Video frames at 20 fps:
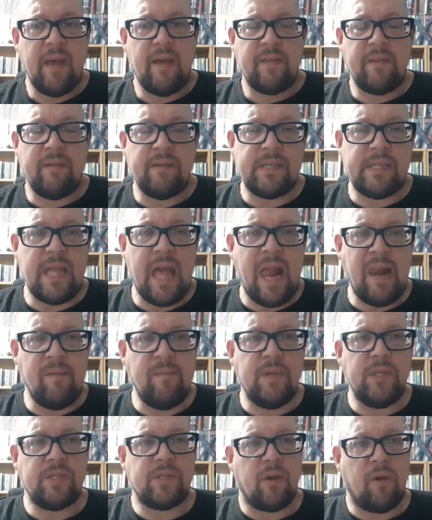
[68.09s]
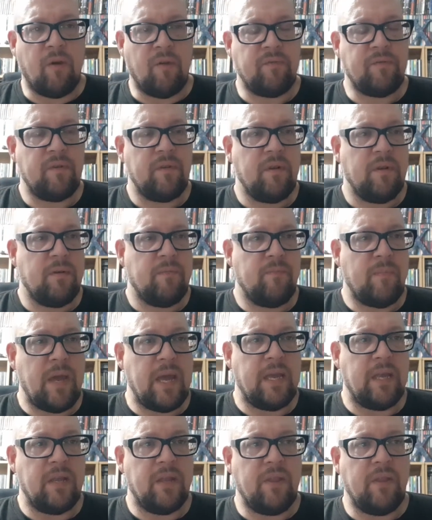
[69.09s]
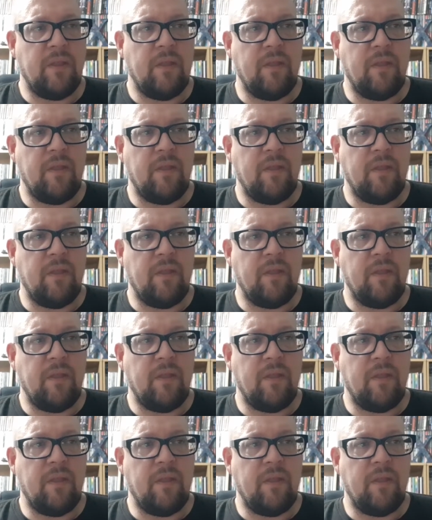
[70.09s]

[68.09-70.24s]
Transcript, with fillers: There is an element of me